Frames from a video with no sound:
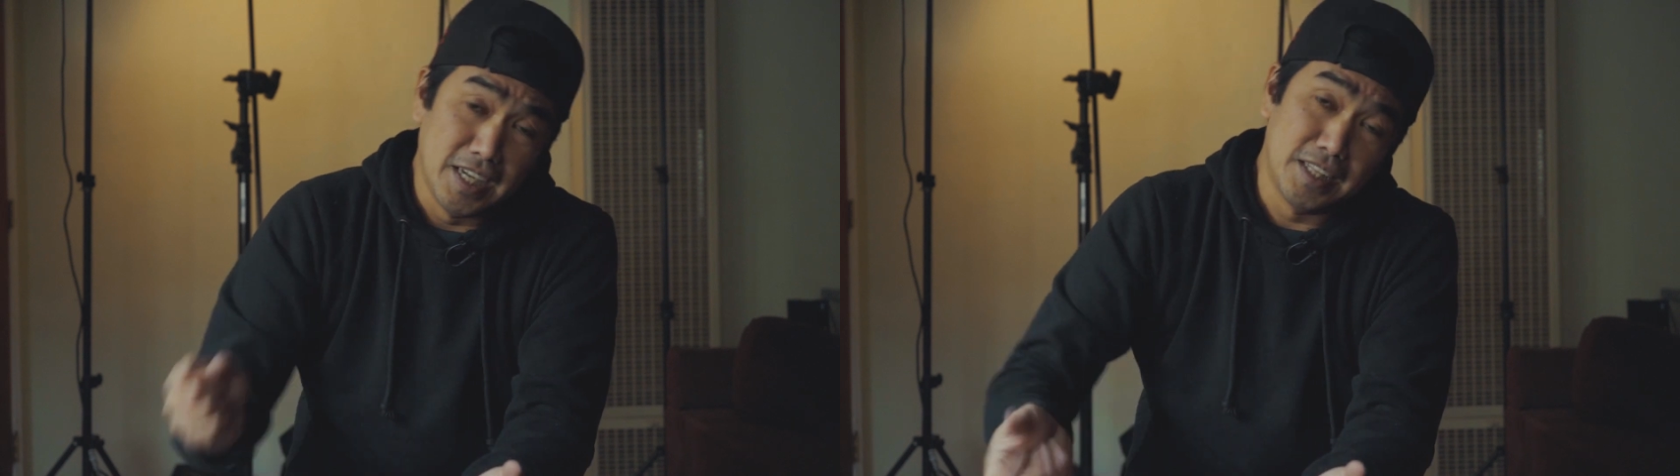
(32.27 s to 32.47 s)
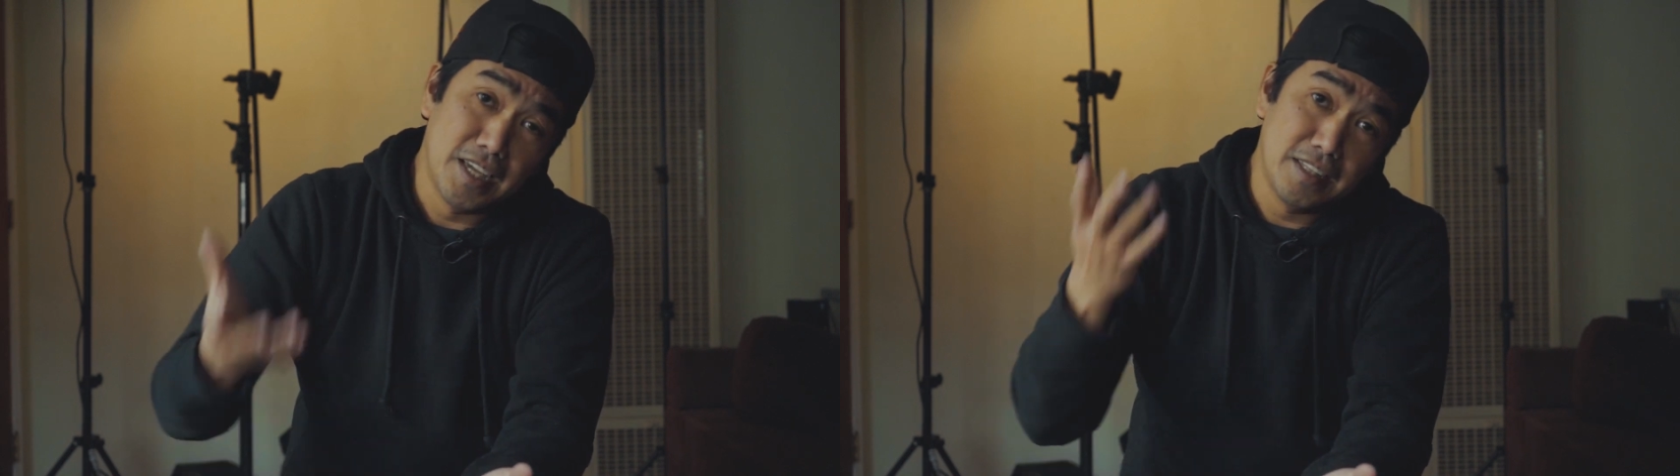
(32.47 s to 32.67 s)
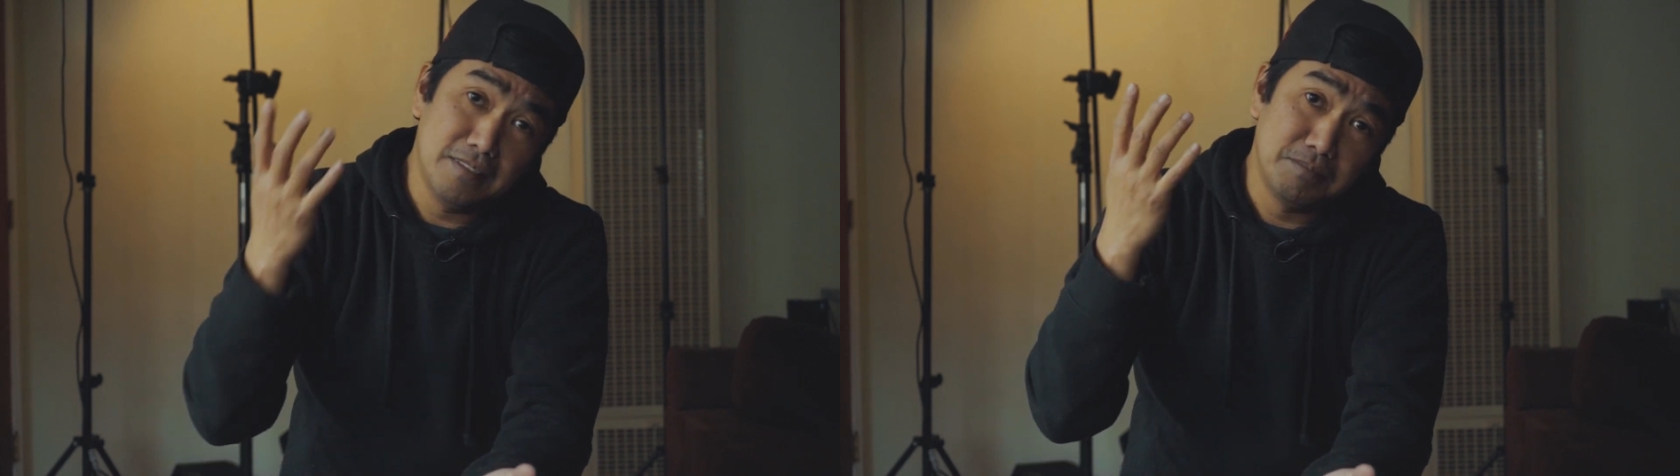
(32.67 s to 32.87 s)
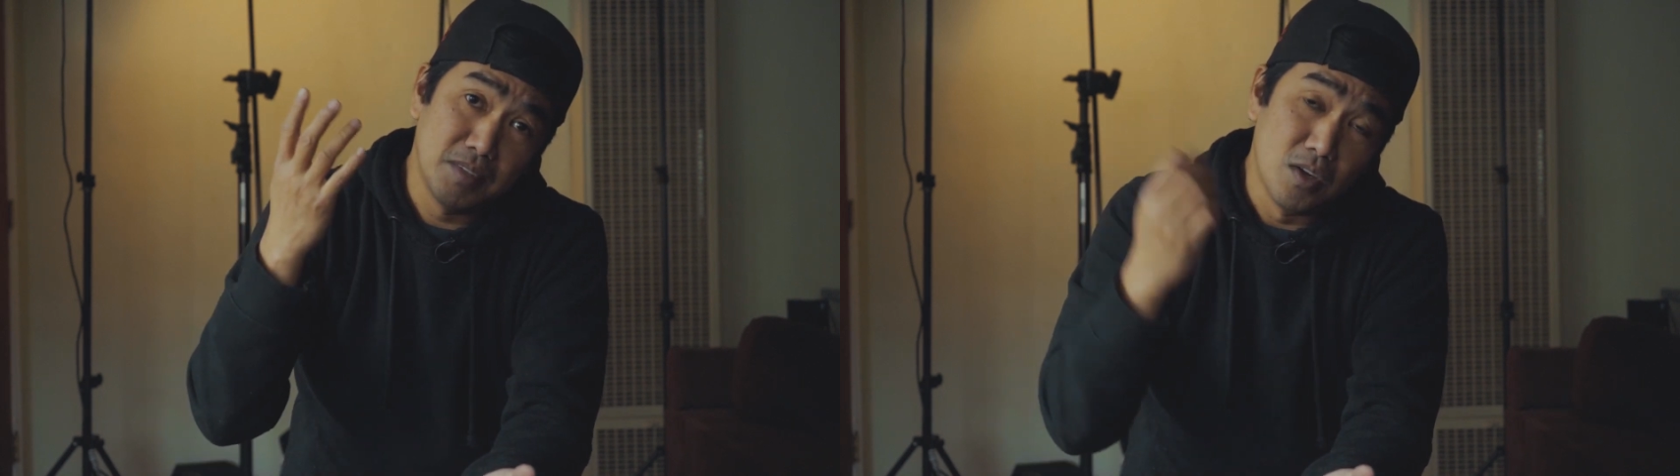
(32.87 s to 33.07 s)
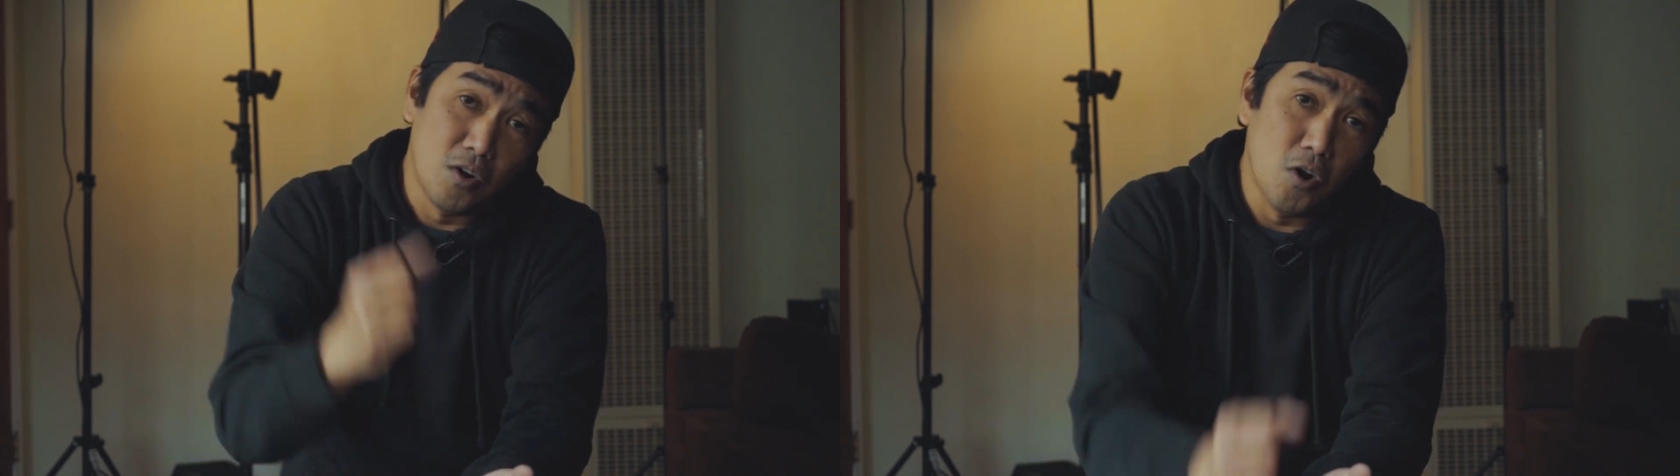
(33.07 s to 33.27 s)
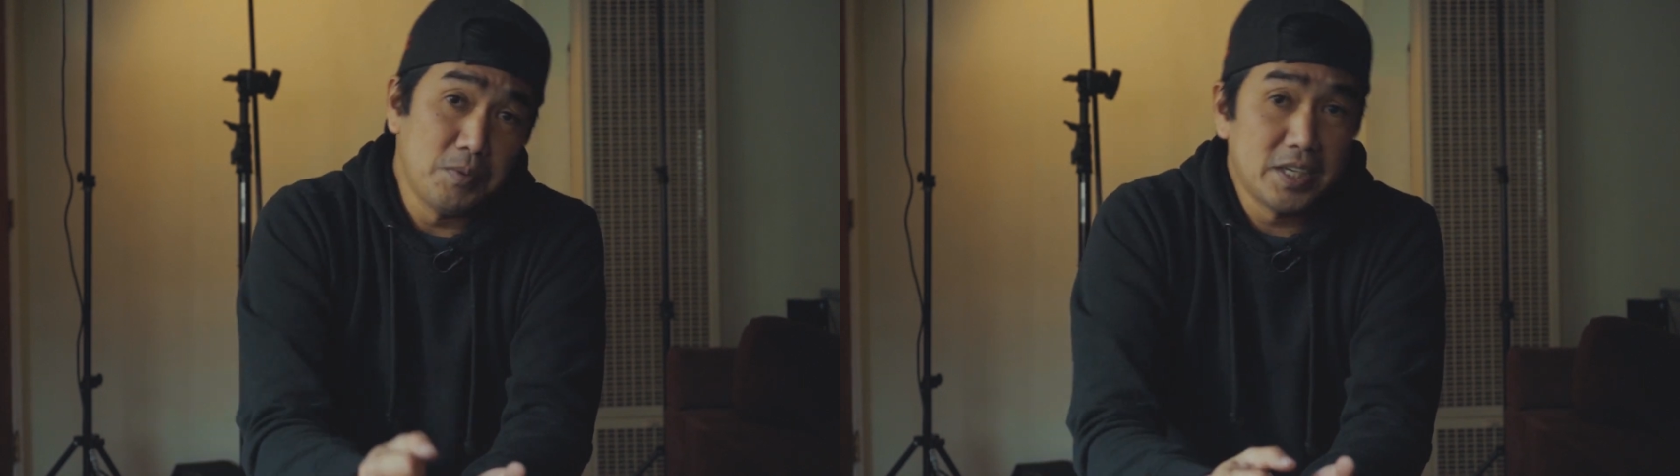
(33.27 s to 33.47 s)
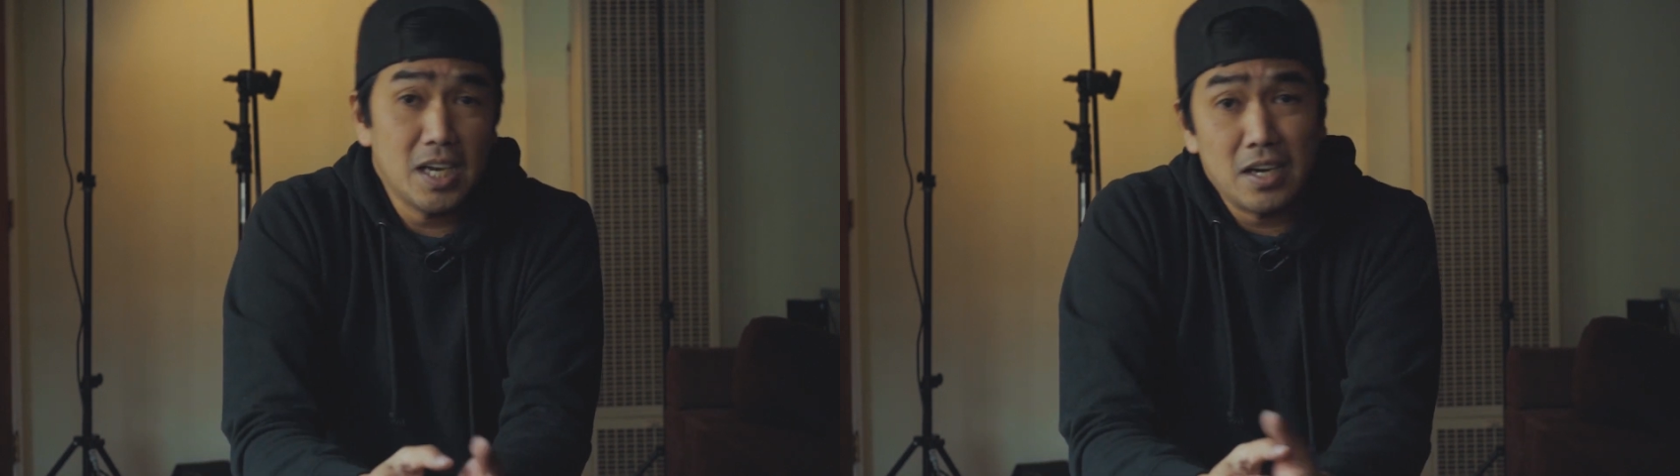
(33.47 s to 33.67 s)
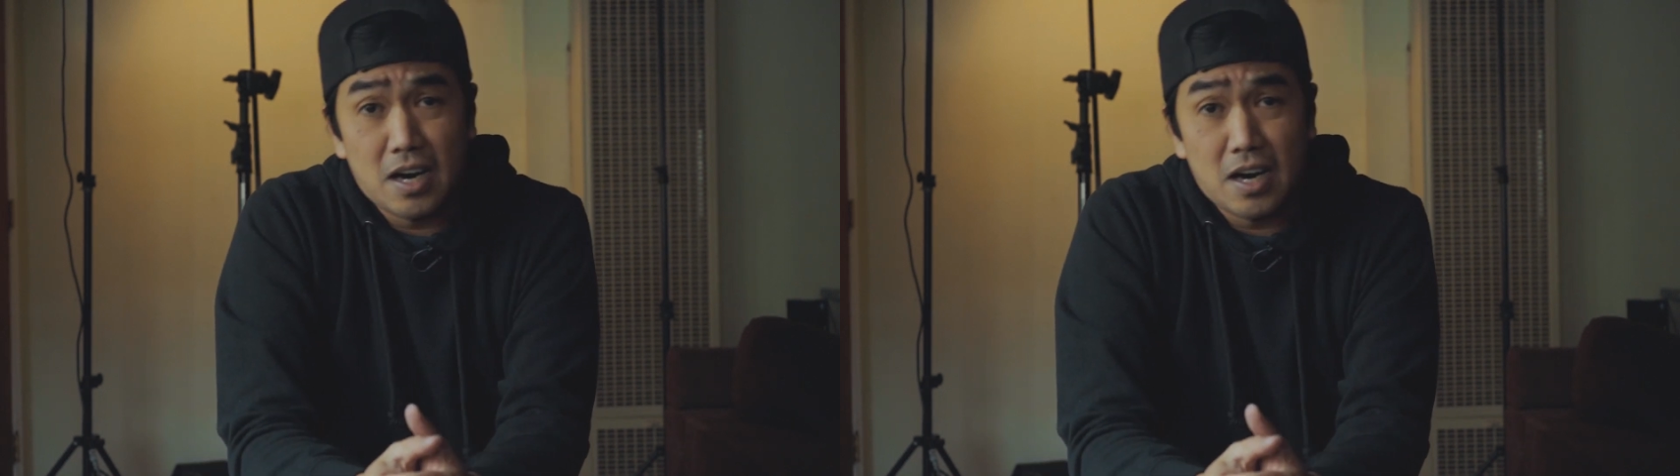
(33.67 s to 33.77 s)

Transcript: and then open our,